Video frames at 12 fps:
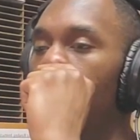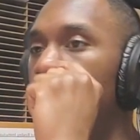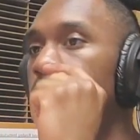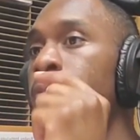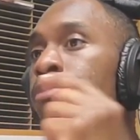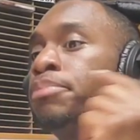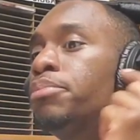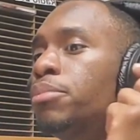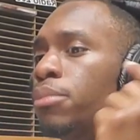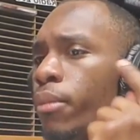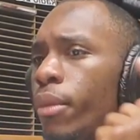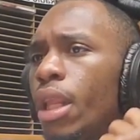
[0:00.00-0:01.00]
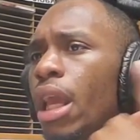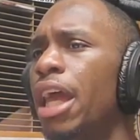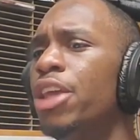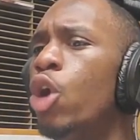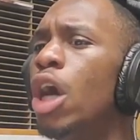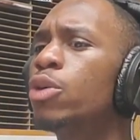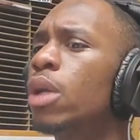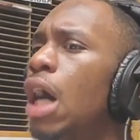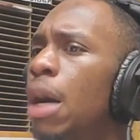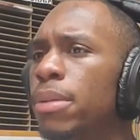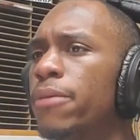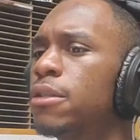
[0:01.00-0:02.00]
and you always want
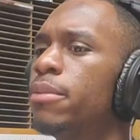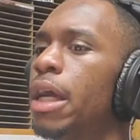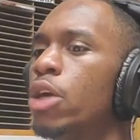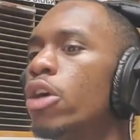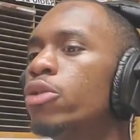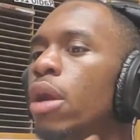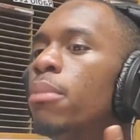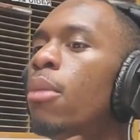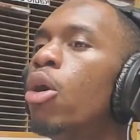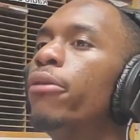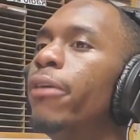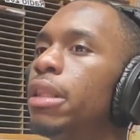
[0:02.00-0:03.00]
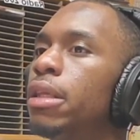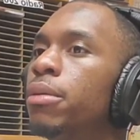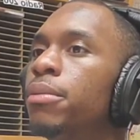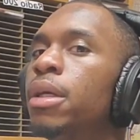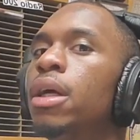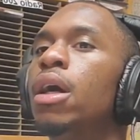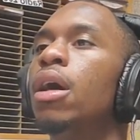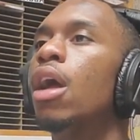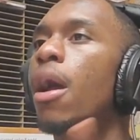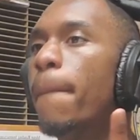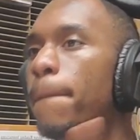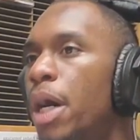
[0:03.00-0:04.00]
to uplift somebody. You always want to motivate them.
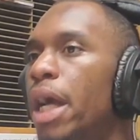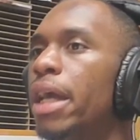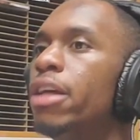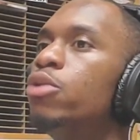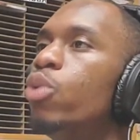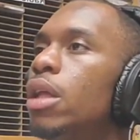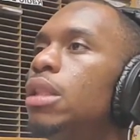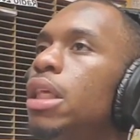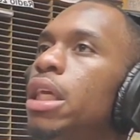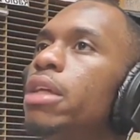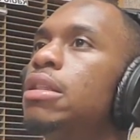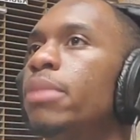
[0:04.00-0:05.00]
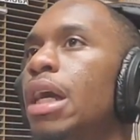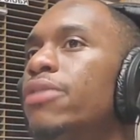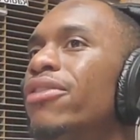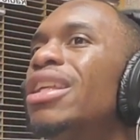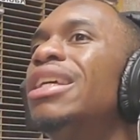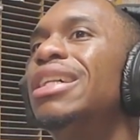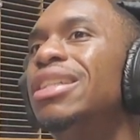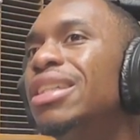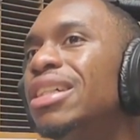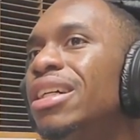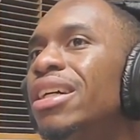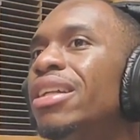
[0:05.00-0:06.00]
But it's one thing if somebody's feeling
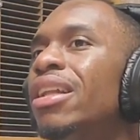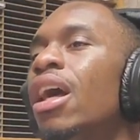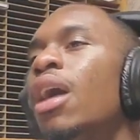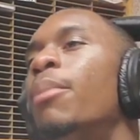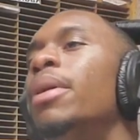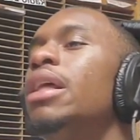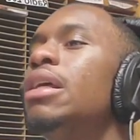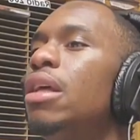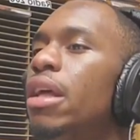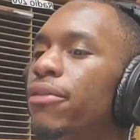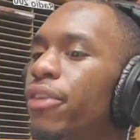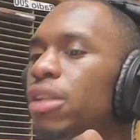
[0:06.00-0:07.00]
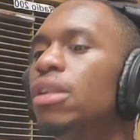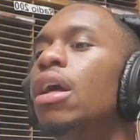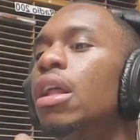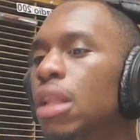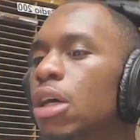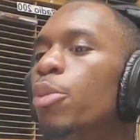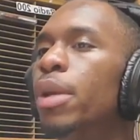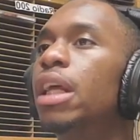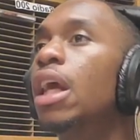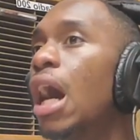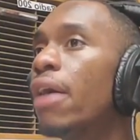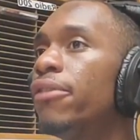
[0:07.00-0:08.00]
good but in, it feeling a little bit
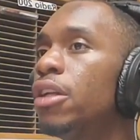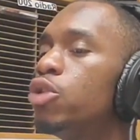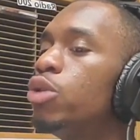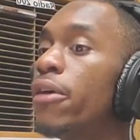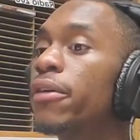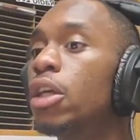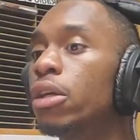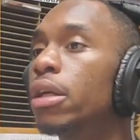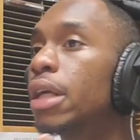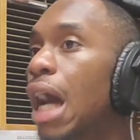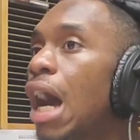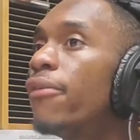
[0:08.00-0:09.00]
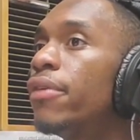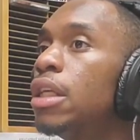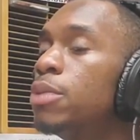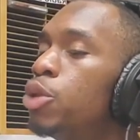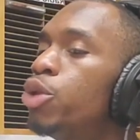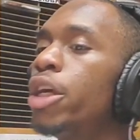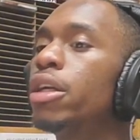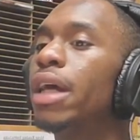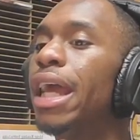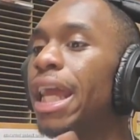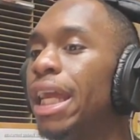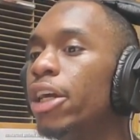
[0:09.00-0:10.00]
of confidence. You never kill her confidence, but you kill
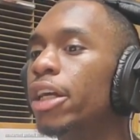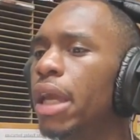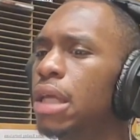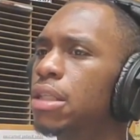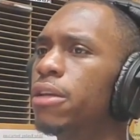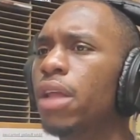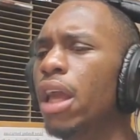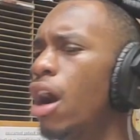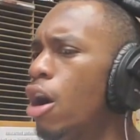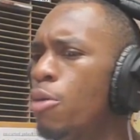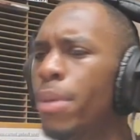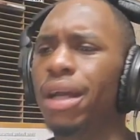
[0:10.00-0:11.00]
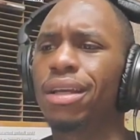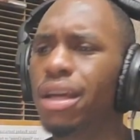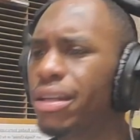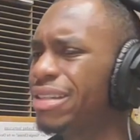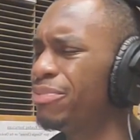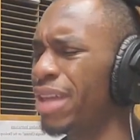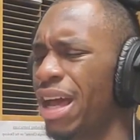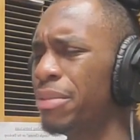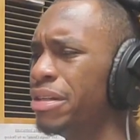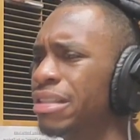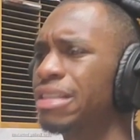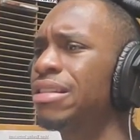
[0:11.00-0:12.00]
her arrogance. It's like, oh my goodness, man, I'm
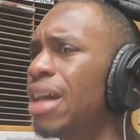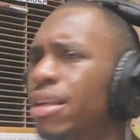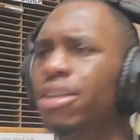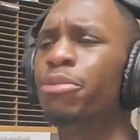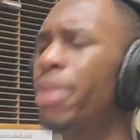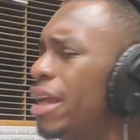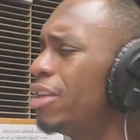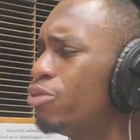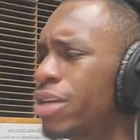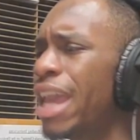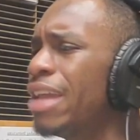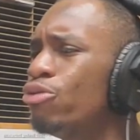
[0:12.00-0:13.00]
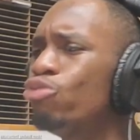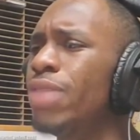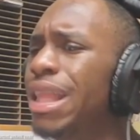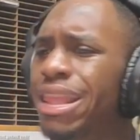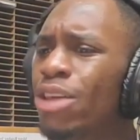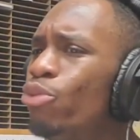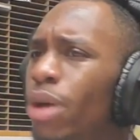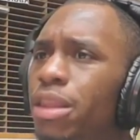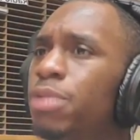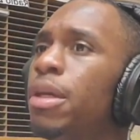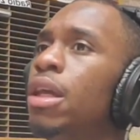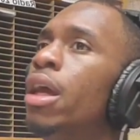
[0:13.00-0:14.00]
a stunner, man. You can't do nothing
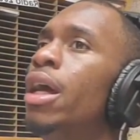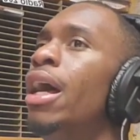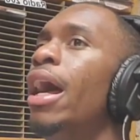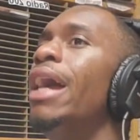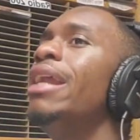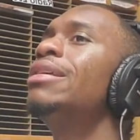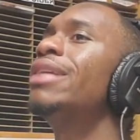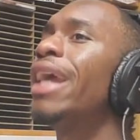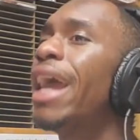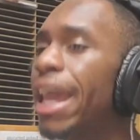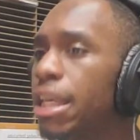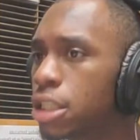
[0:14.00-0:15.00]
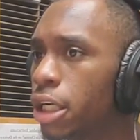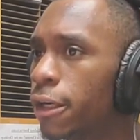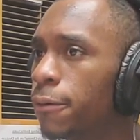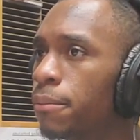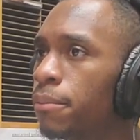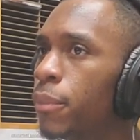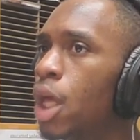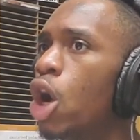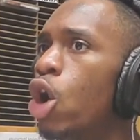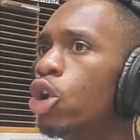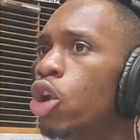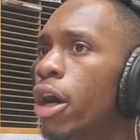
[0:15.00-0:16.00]
with me. And it's like, hey, sir,
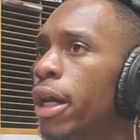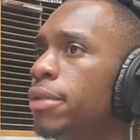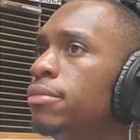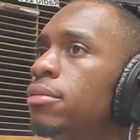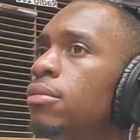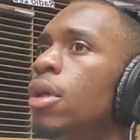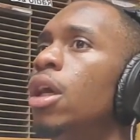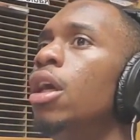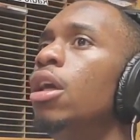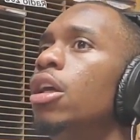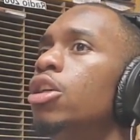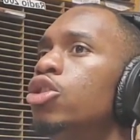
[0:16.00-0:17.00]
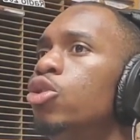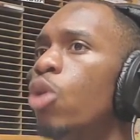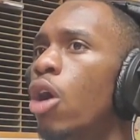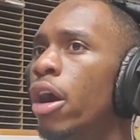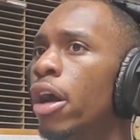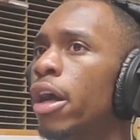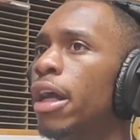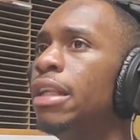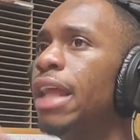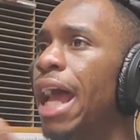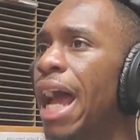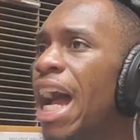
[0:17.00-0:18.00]
hold on, because you are
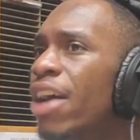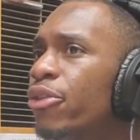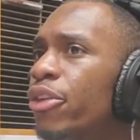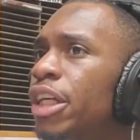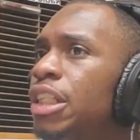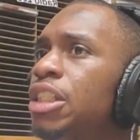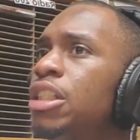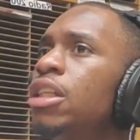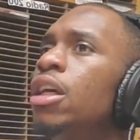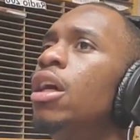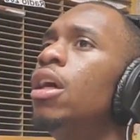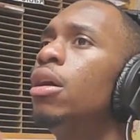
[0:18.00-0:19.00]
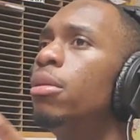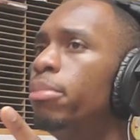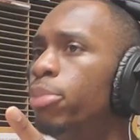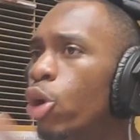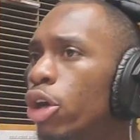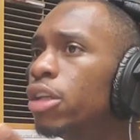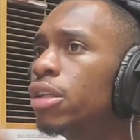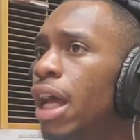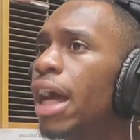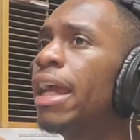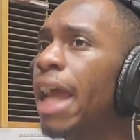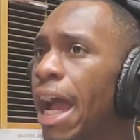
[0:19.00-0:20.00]
an average,
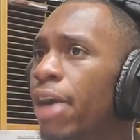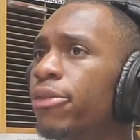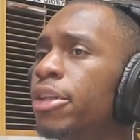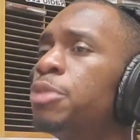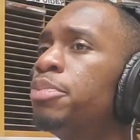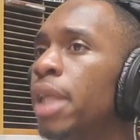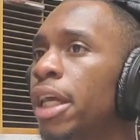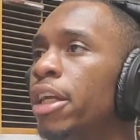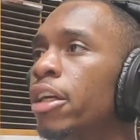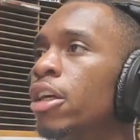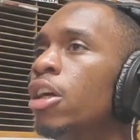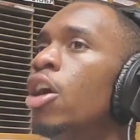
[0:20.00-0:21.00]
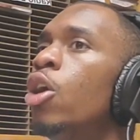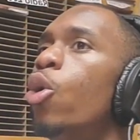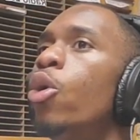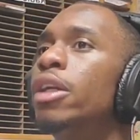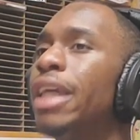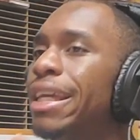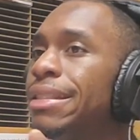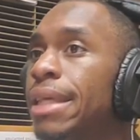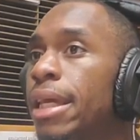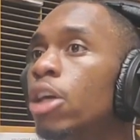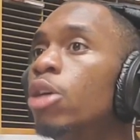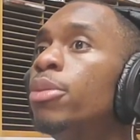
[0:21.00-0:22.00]
borderline average player on a
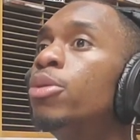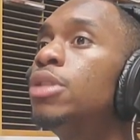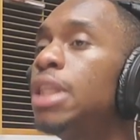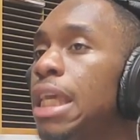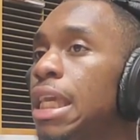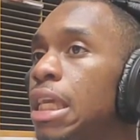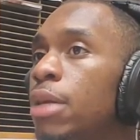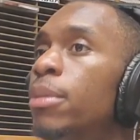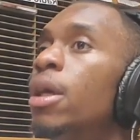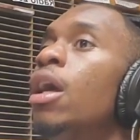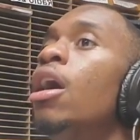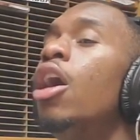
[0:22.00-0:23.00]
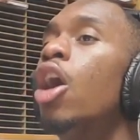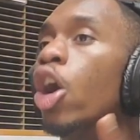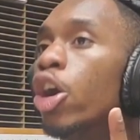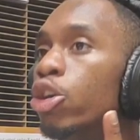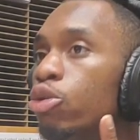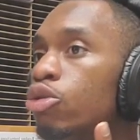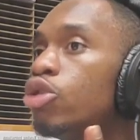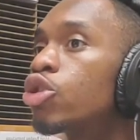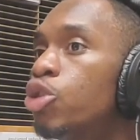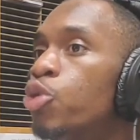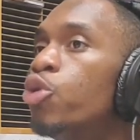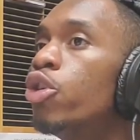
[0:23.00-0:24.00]
terrible team. Are you
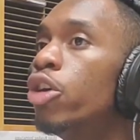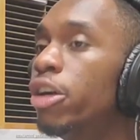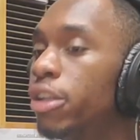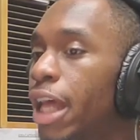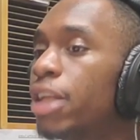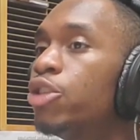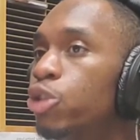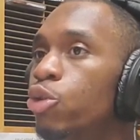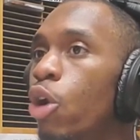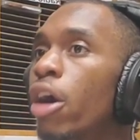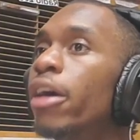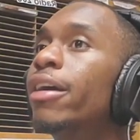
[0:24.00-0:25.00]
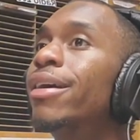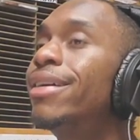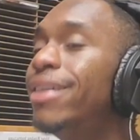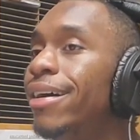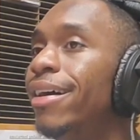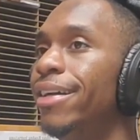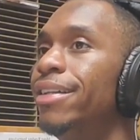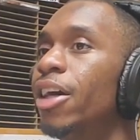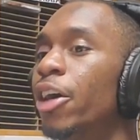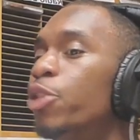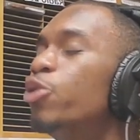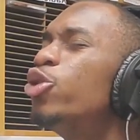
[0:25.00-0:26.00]
sure that you are good?
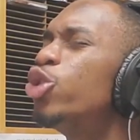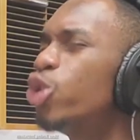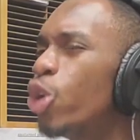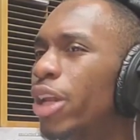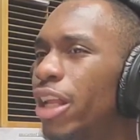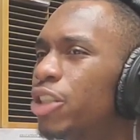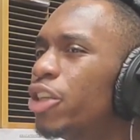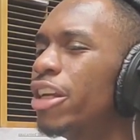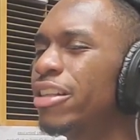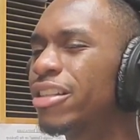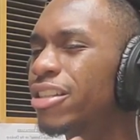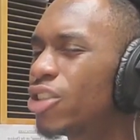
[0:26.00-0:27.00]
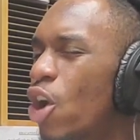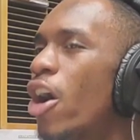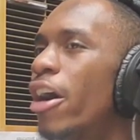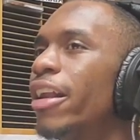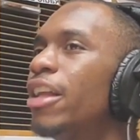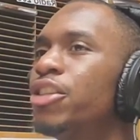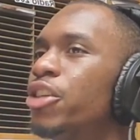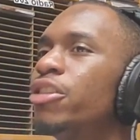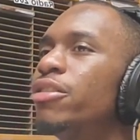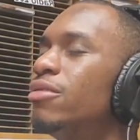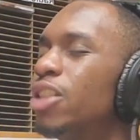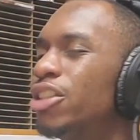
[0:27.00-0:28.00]
Are you sure that you're the star that
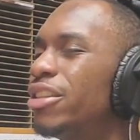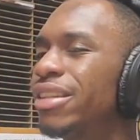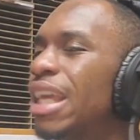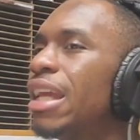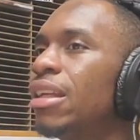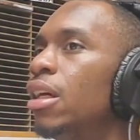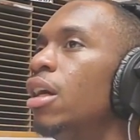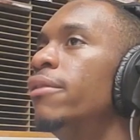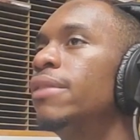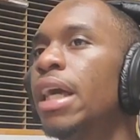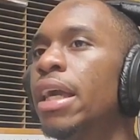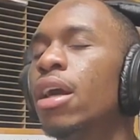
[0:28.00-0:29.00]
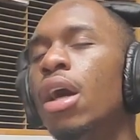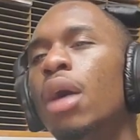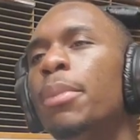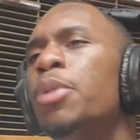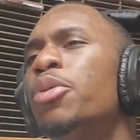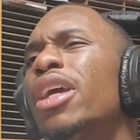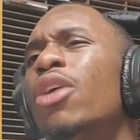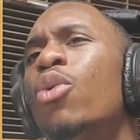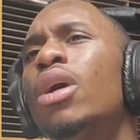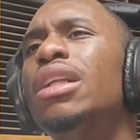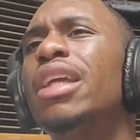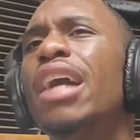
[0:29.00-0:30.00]
you're you're thinking of? Like people get
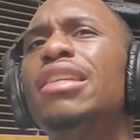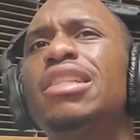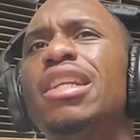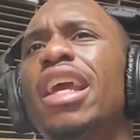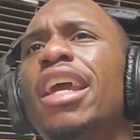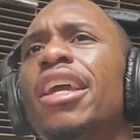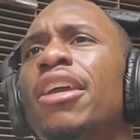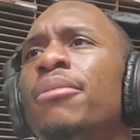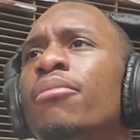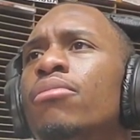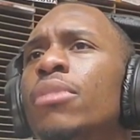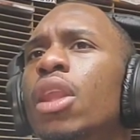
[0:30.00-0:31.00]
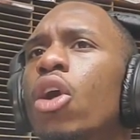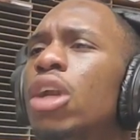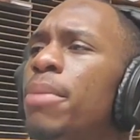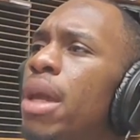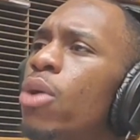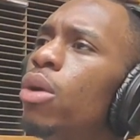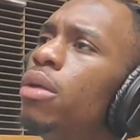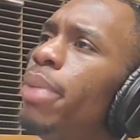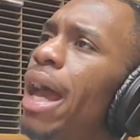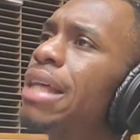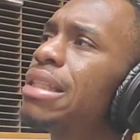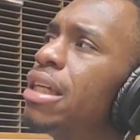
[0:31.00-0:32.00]
one catch in the game, or they make one
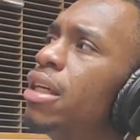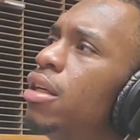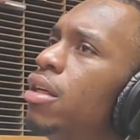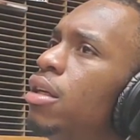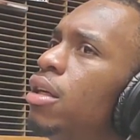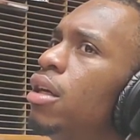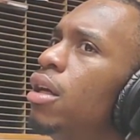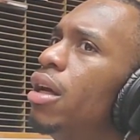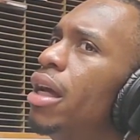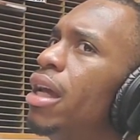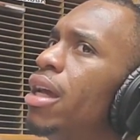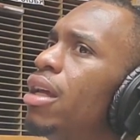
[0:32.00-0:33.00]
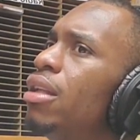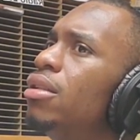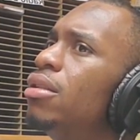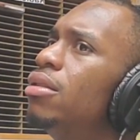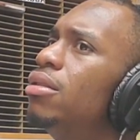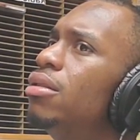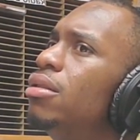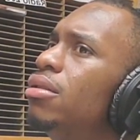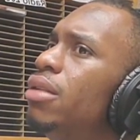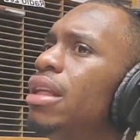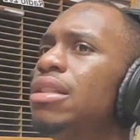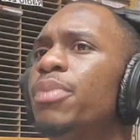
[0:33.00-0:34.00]
basket, and
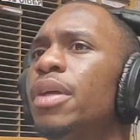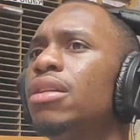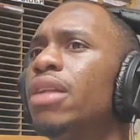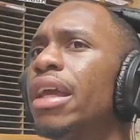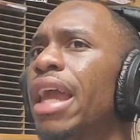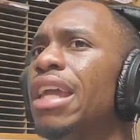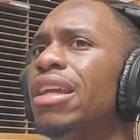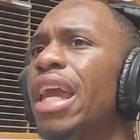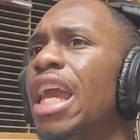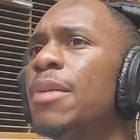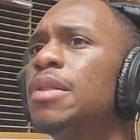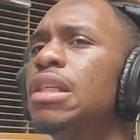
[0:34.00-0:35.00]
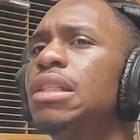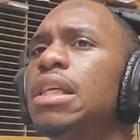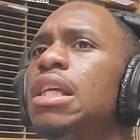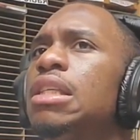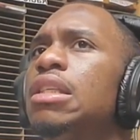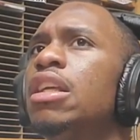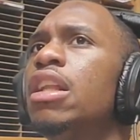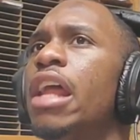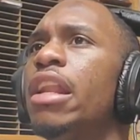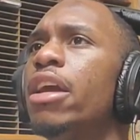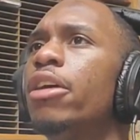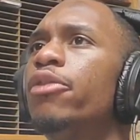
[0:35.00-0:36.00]
there's been like eight games in the season
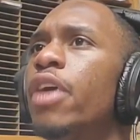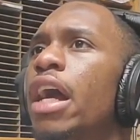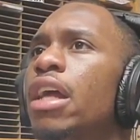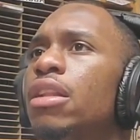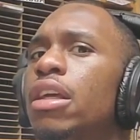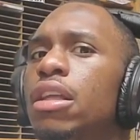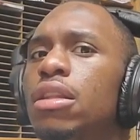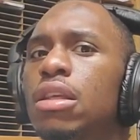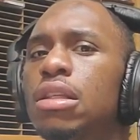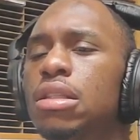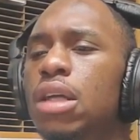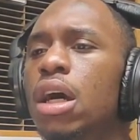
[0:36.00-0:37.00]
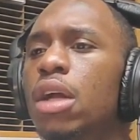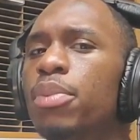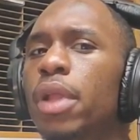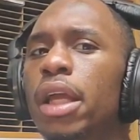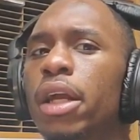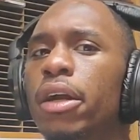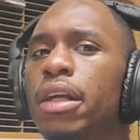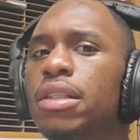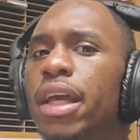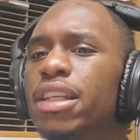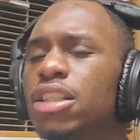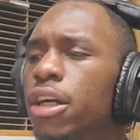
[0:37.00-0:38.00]
and they're finally the stud player. It's
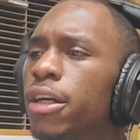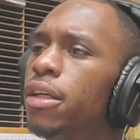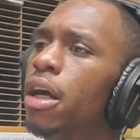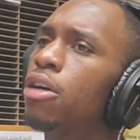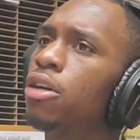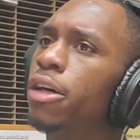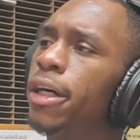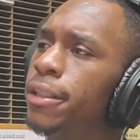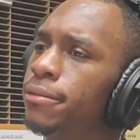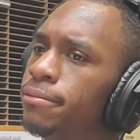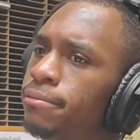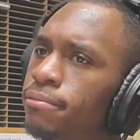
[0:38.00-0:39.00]
like, sir, hold on.